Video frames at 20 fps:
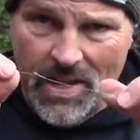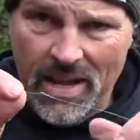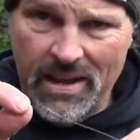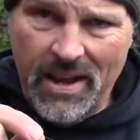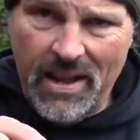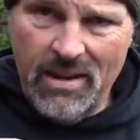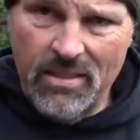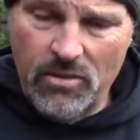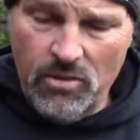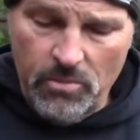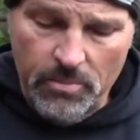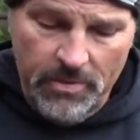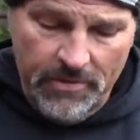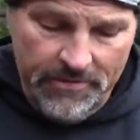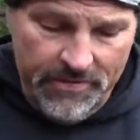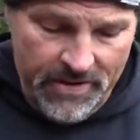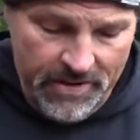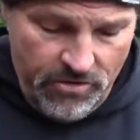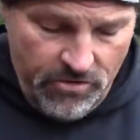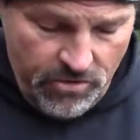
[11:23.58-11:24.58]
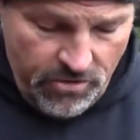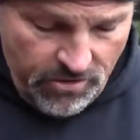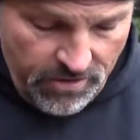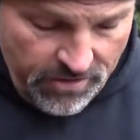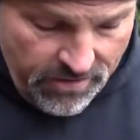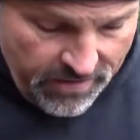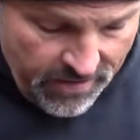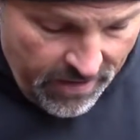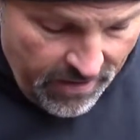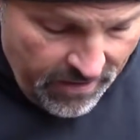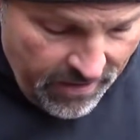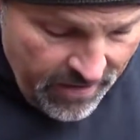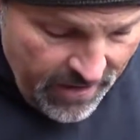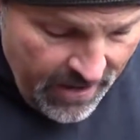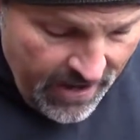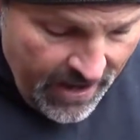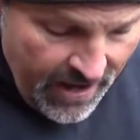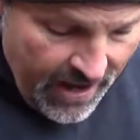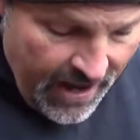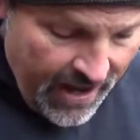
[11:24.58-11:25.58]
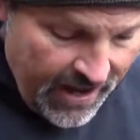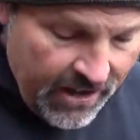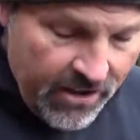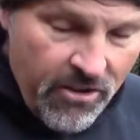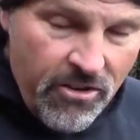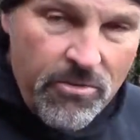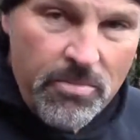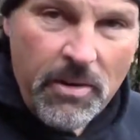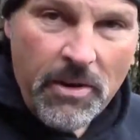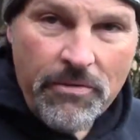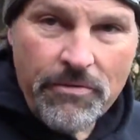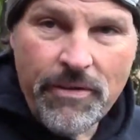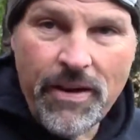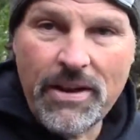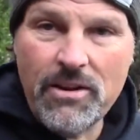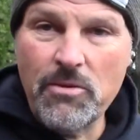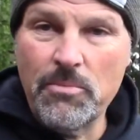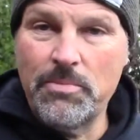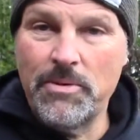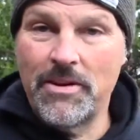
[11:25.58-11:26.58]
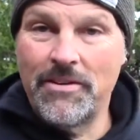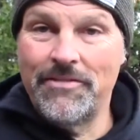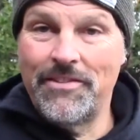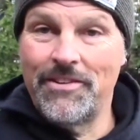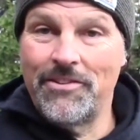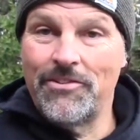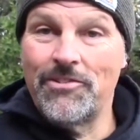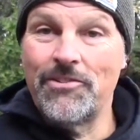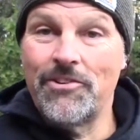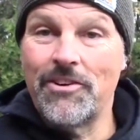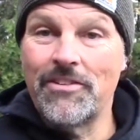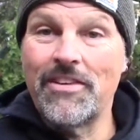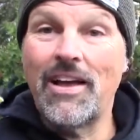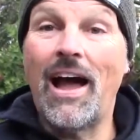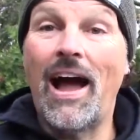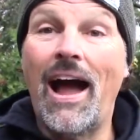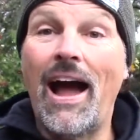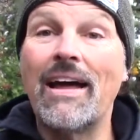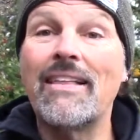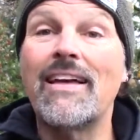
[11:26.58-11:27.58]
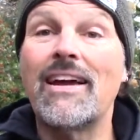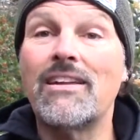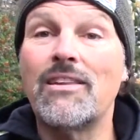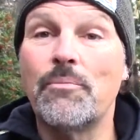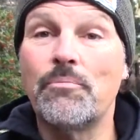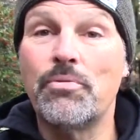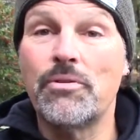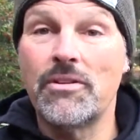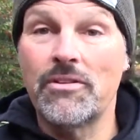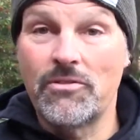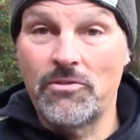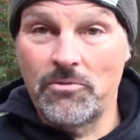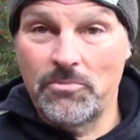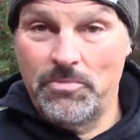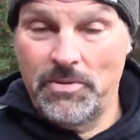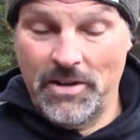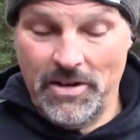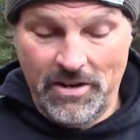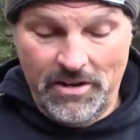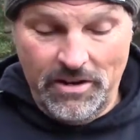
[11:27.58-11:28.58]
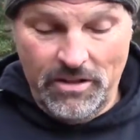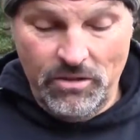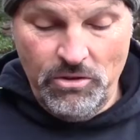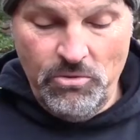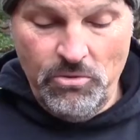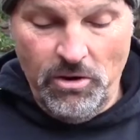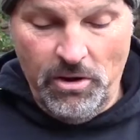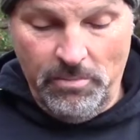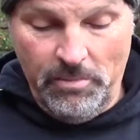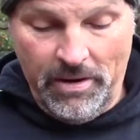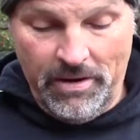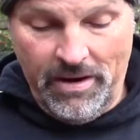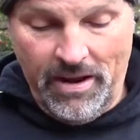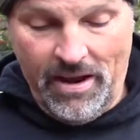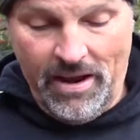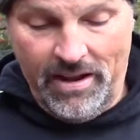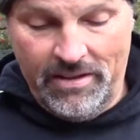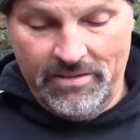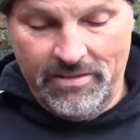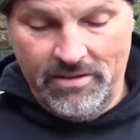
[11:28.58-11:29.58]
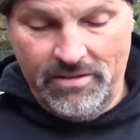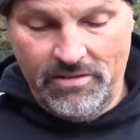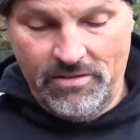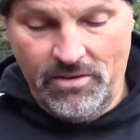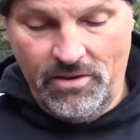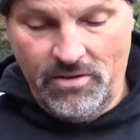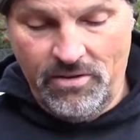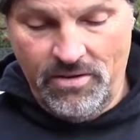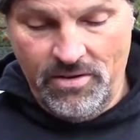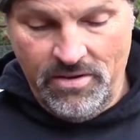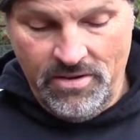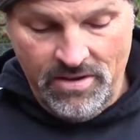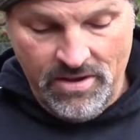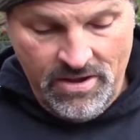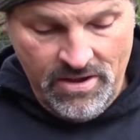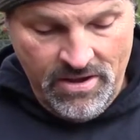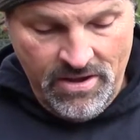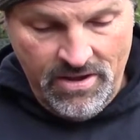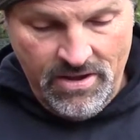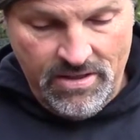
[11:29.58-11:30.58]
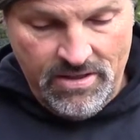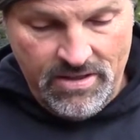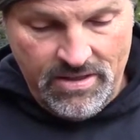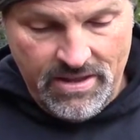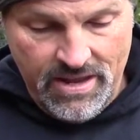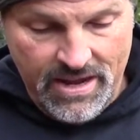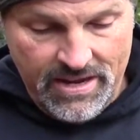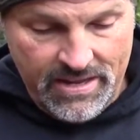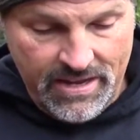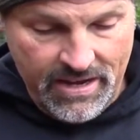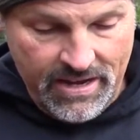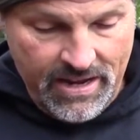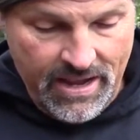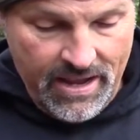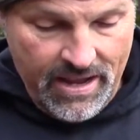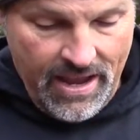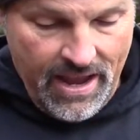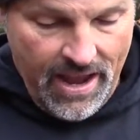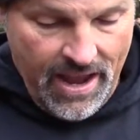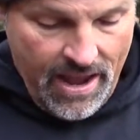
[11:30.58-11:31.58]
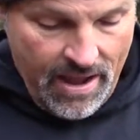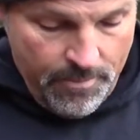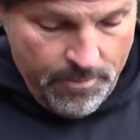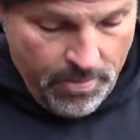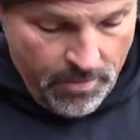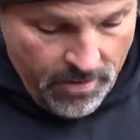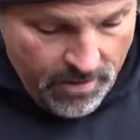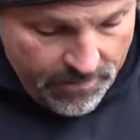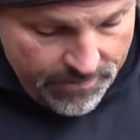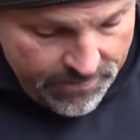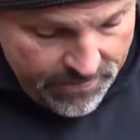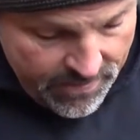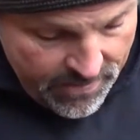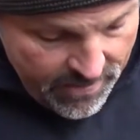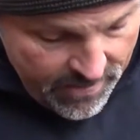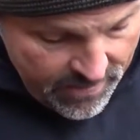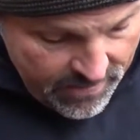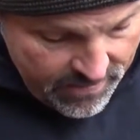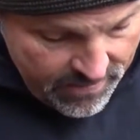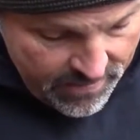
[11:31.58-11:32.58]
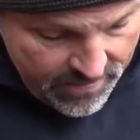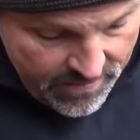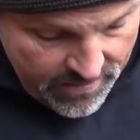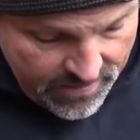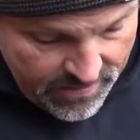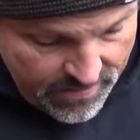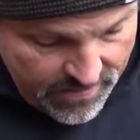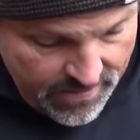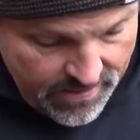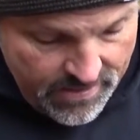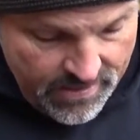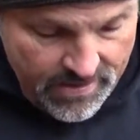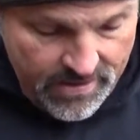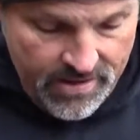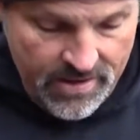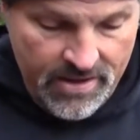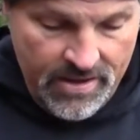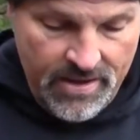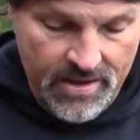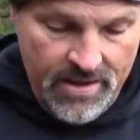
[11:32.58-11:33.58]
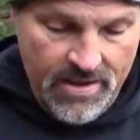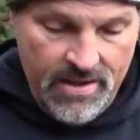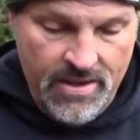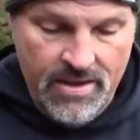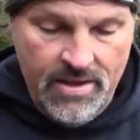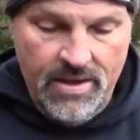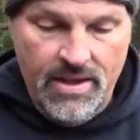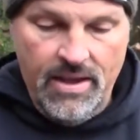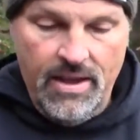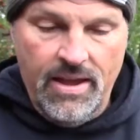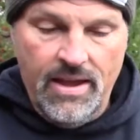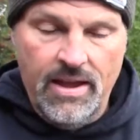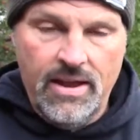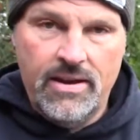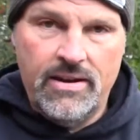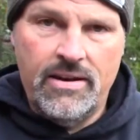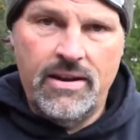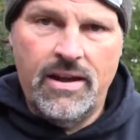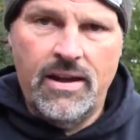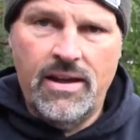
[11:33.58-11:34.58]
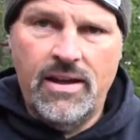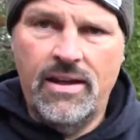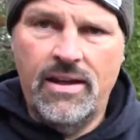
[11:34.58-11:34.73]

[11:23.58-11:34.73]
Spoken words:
I got a little bit of insurance there. And here's my final bit of insurance. I like to put a little bit of glue on my knots. So just take the cap off this. And